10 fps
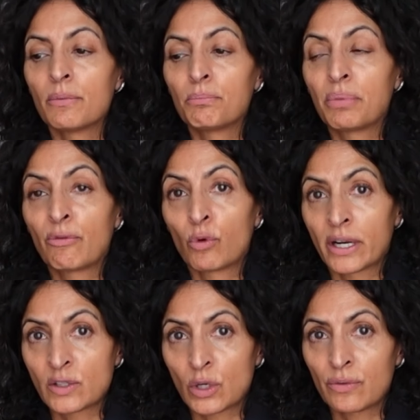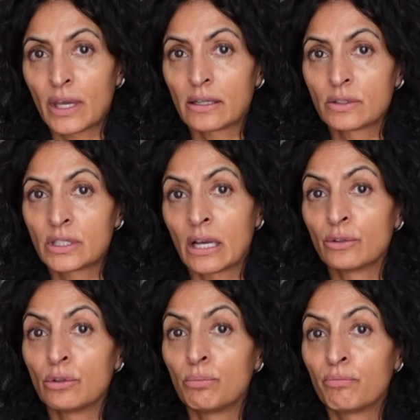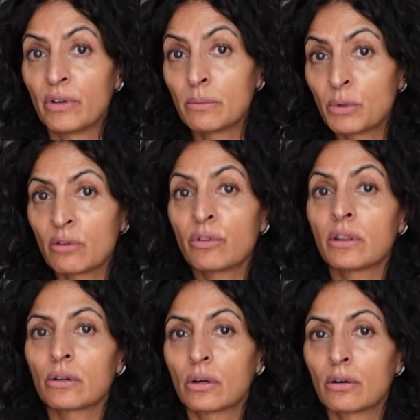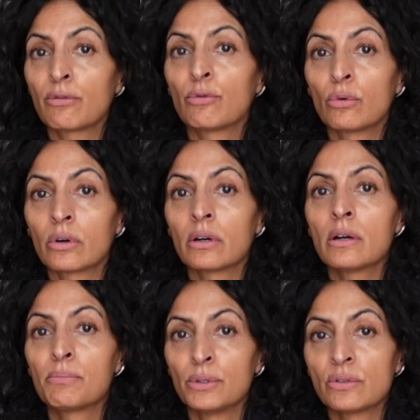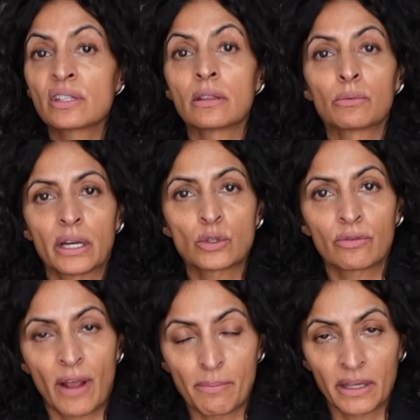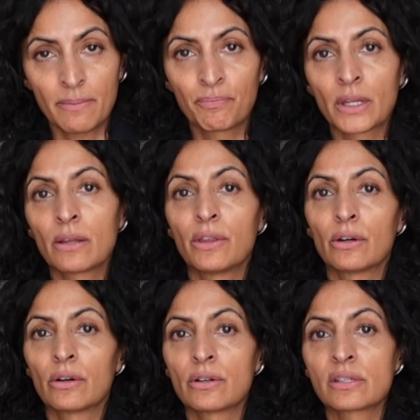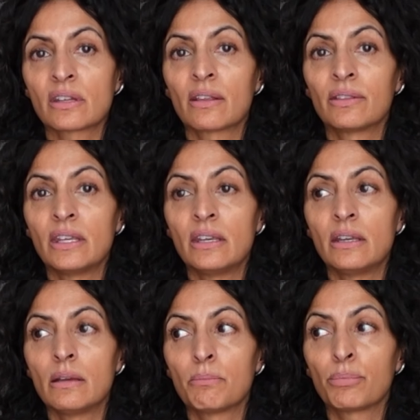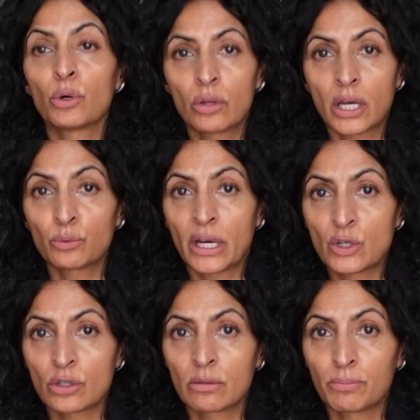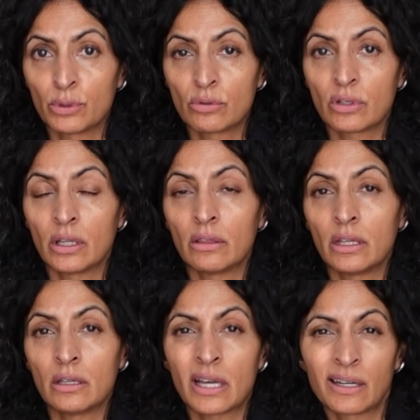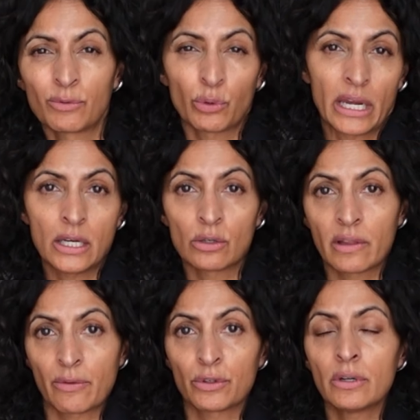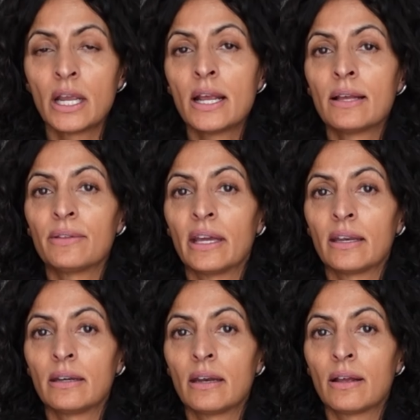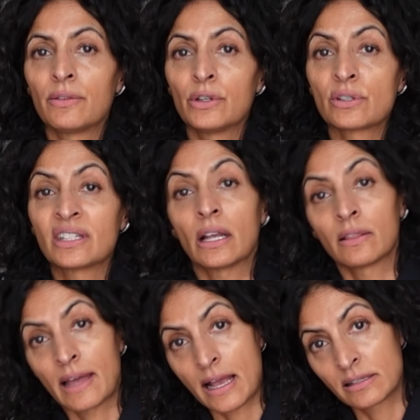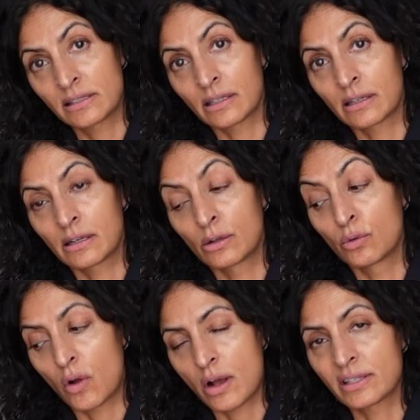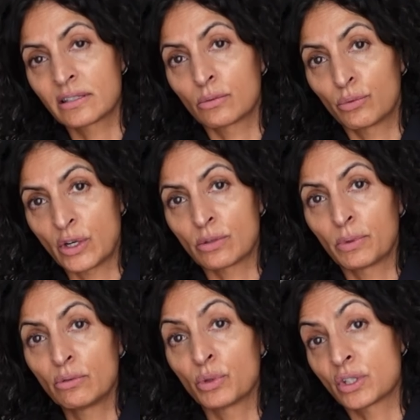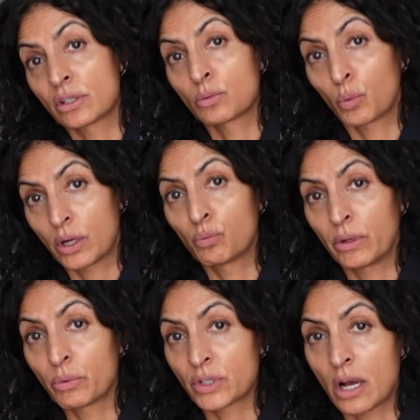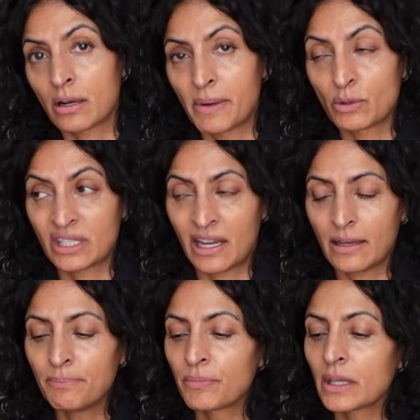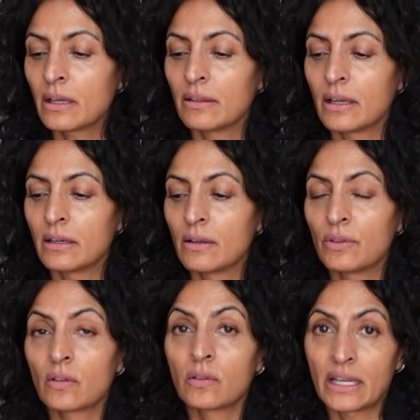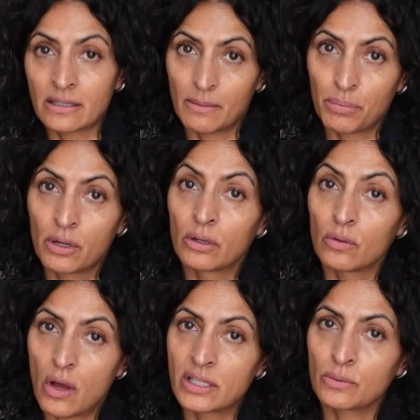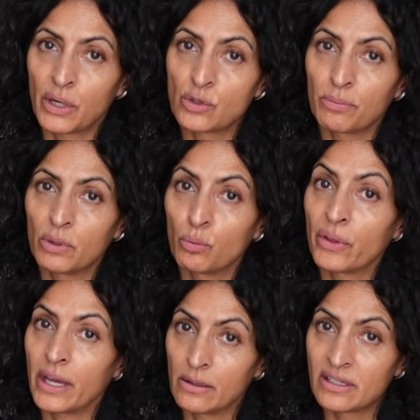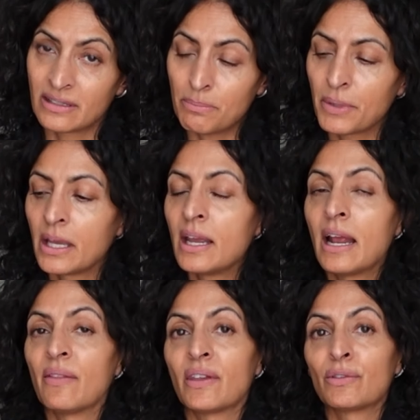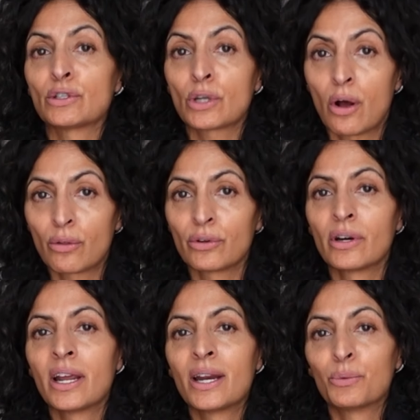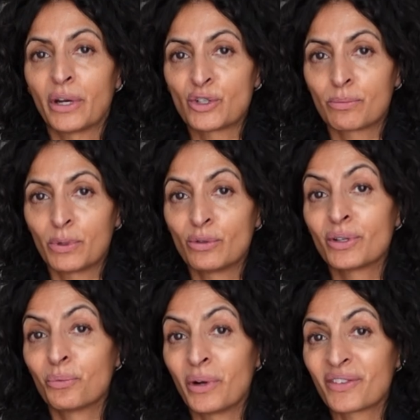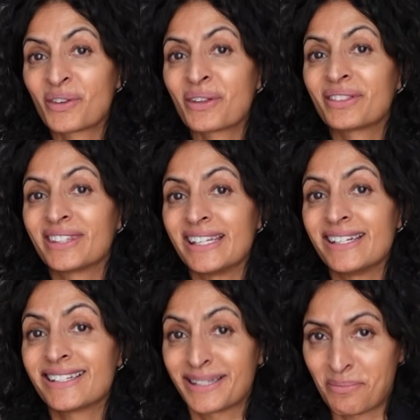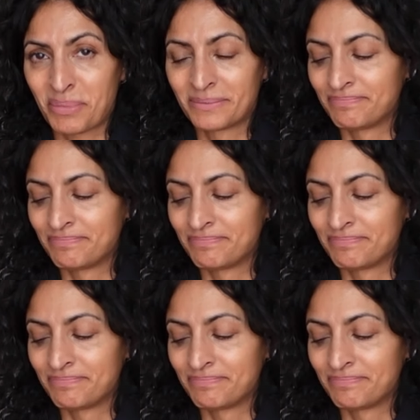Before I start that, I'll tell you very briefly, there are 4 boots in the Ranger family. There's the pull-on Ranger boot in the kind of grainier leather. Then there's the elastic glossed Ranger boot, which is what we will talk about today. And then the lace-up glossed Ranger boot without a zip. And then the taller Ranger boot with the zip.